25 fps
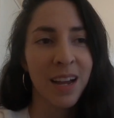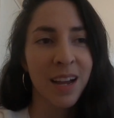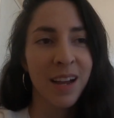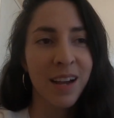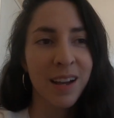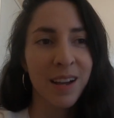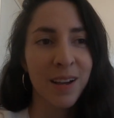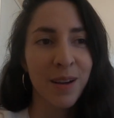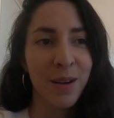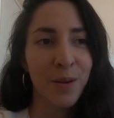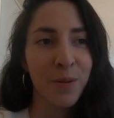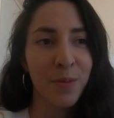
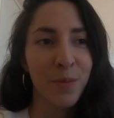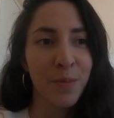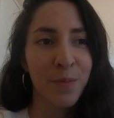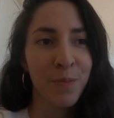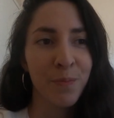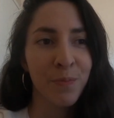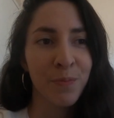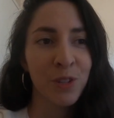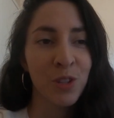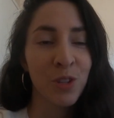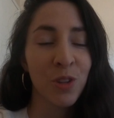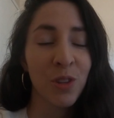
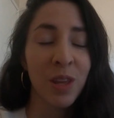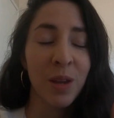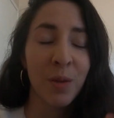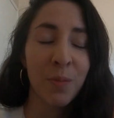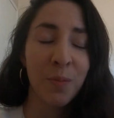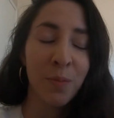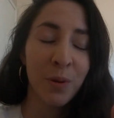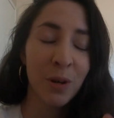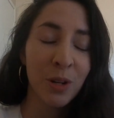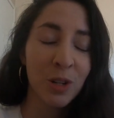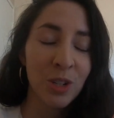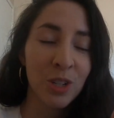So they
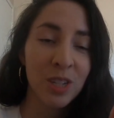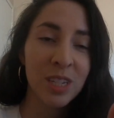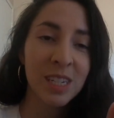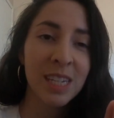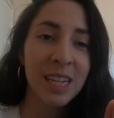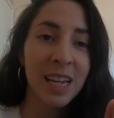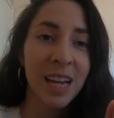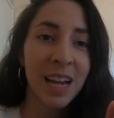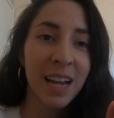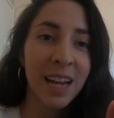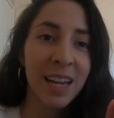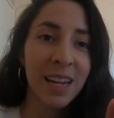purchased
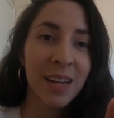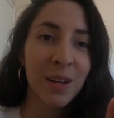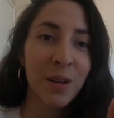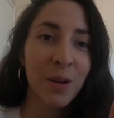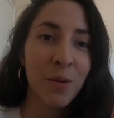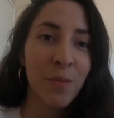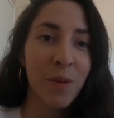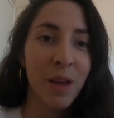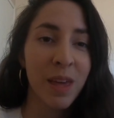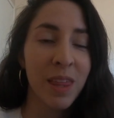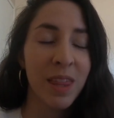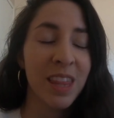the
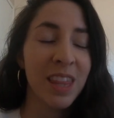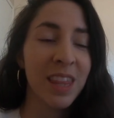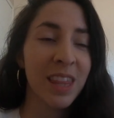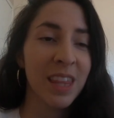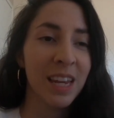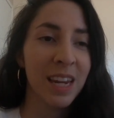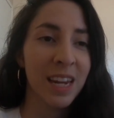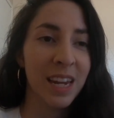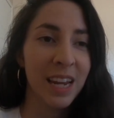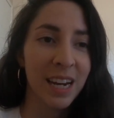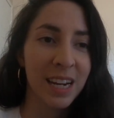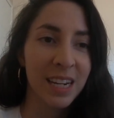item and then
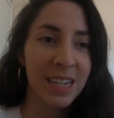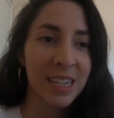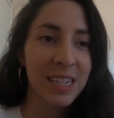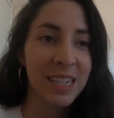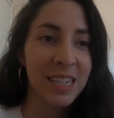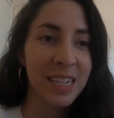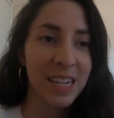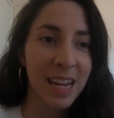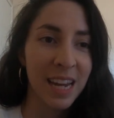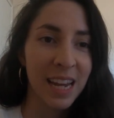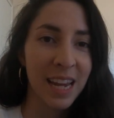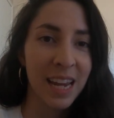the
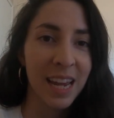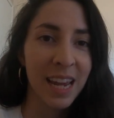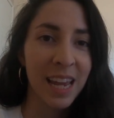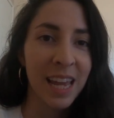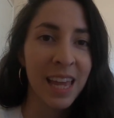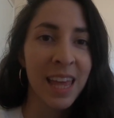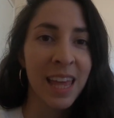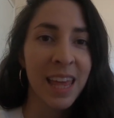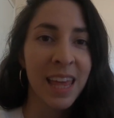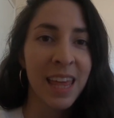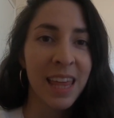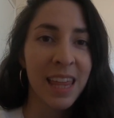next
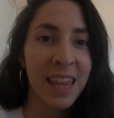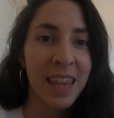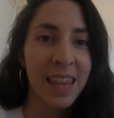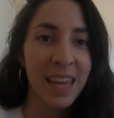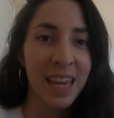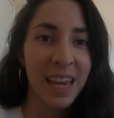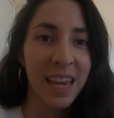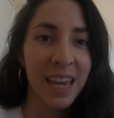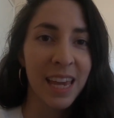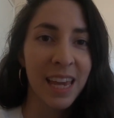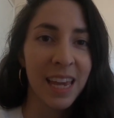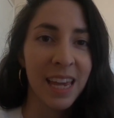day
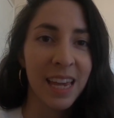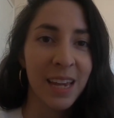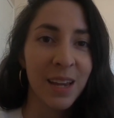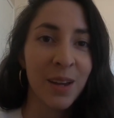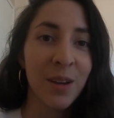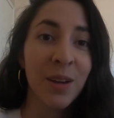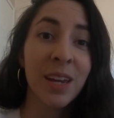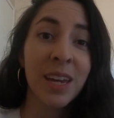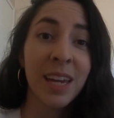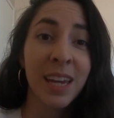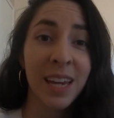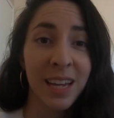
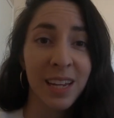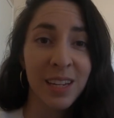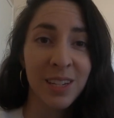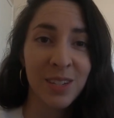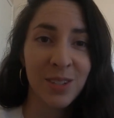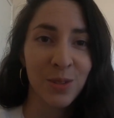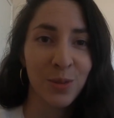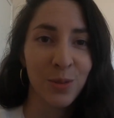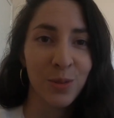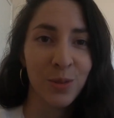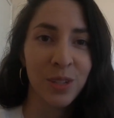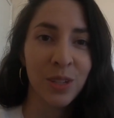they
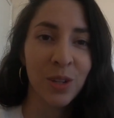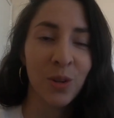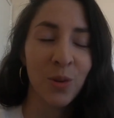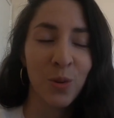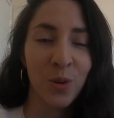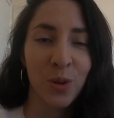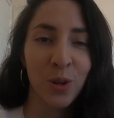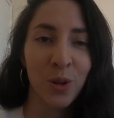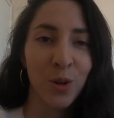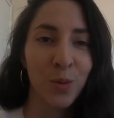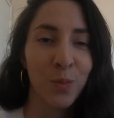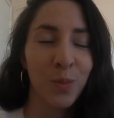canceled the
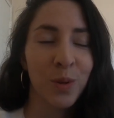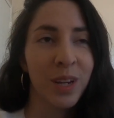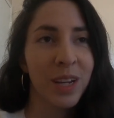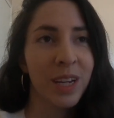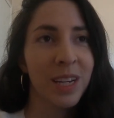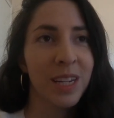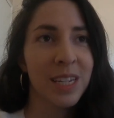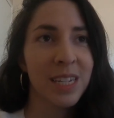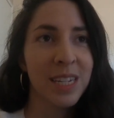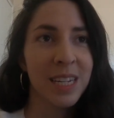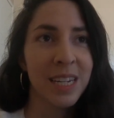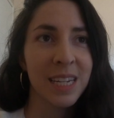order
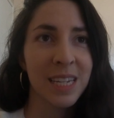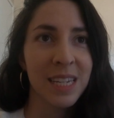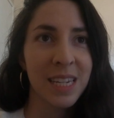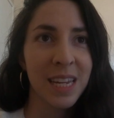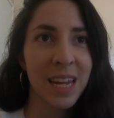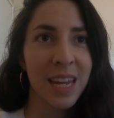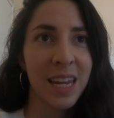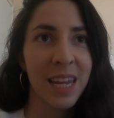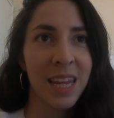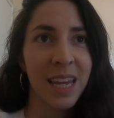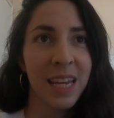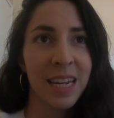because they
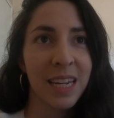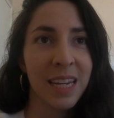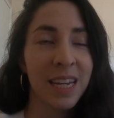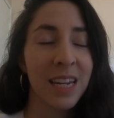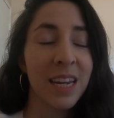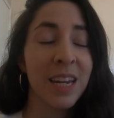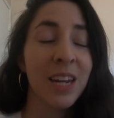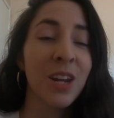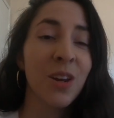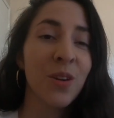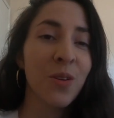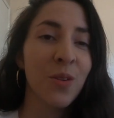said they
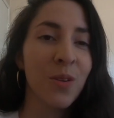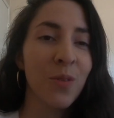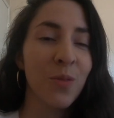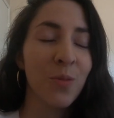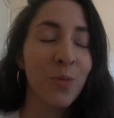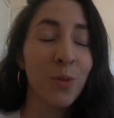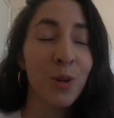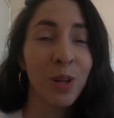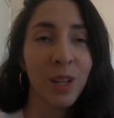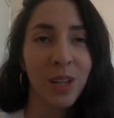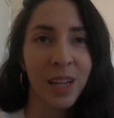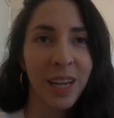didn't
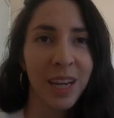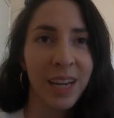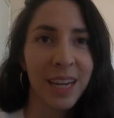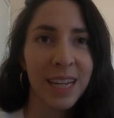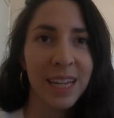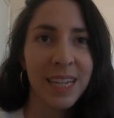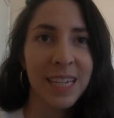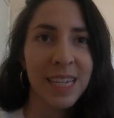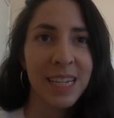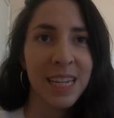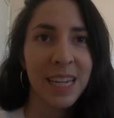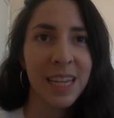
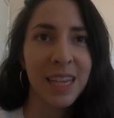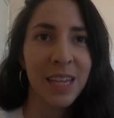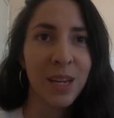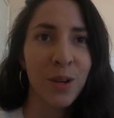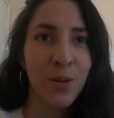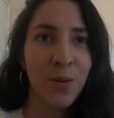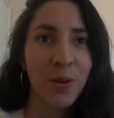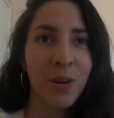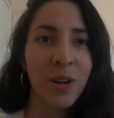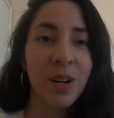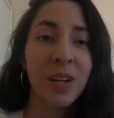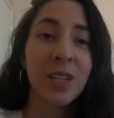realize that
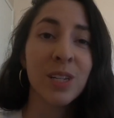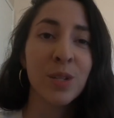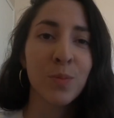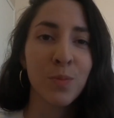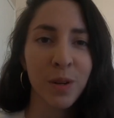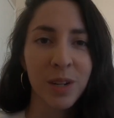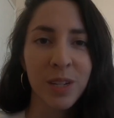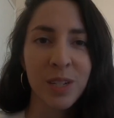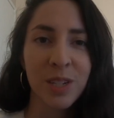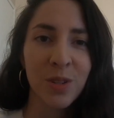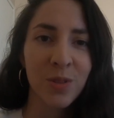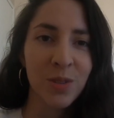they were
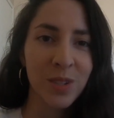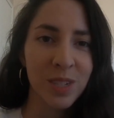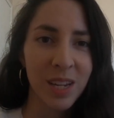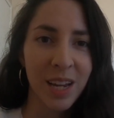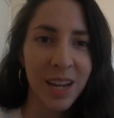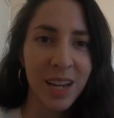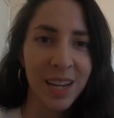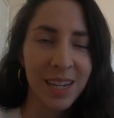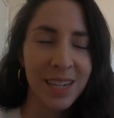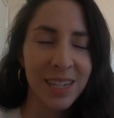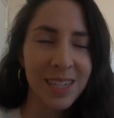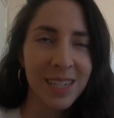espresso
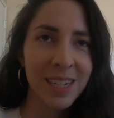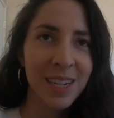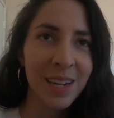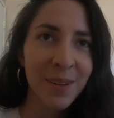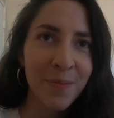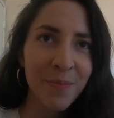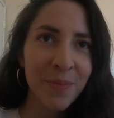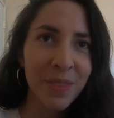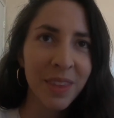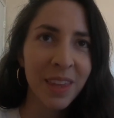sized